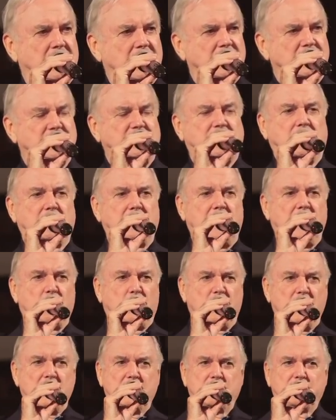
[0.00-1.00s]
There's only
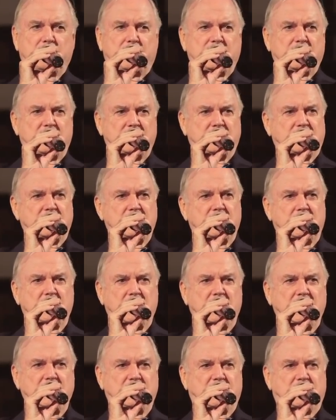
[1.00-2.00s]
one person on
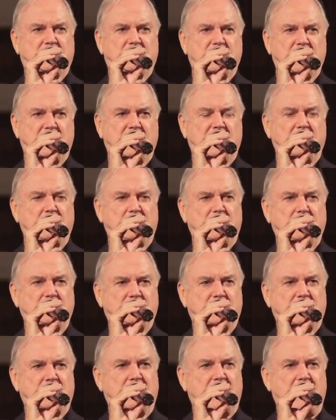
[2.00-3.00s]
each team
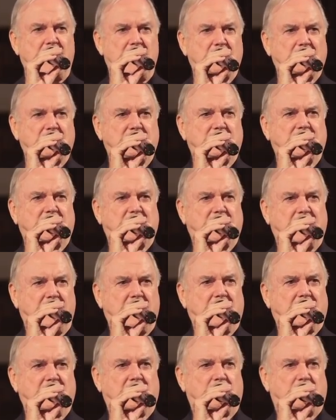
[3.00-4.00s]
who's allowed to
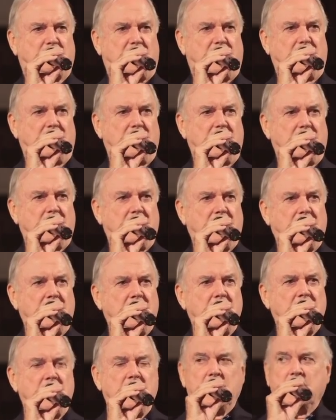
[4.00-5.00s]
kick the ball.
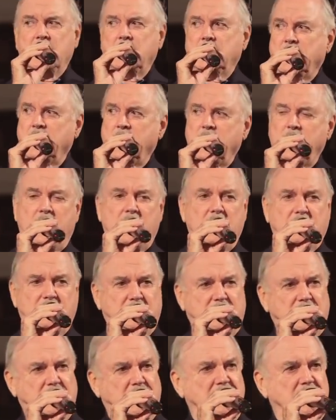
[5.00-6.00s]
And he
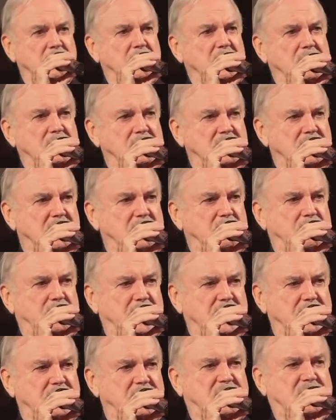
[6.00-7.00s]
has to come onto the
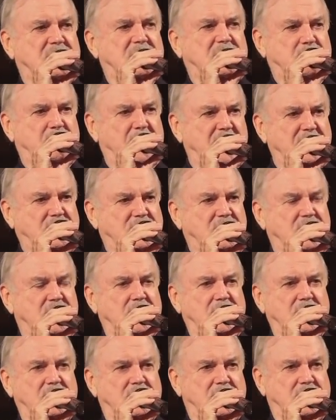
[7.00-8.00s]
pitch
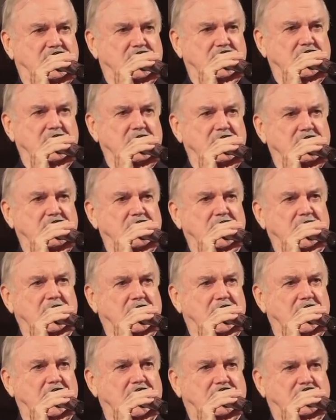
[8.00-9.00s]
specially to do it, and he
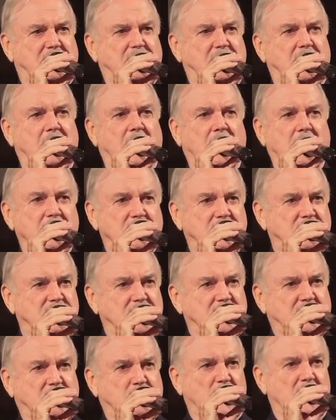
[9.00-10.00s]
kicks it
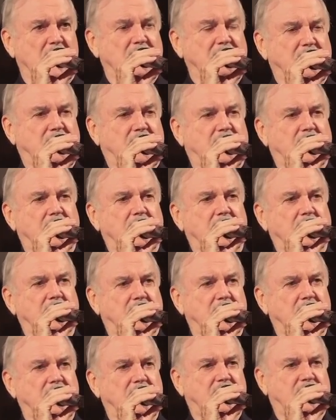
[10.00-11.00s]
just once, and is
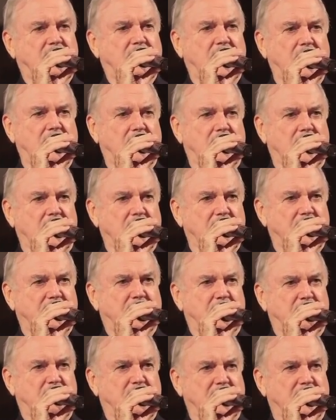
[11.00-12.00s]
then sent off
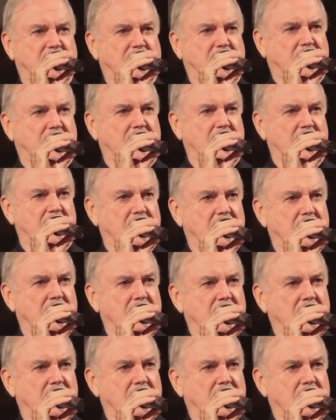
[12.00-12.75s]
the pitch again.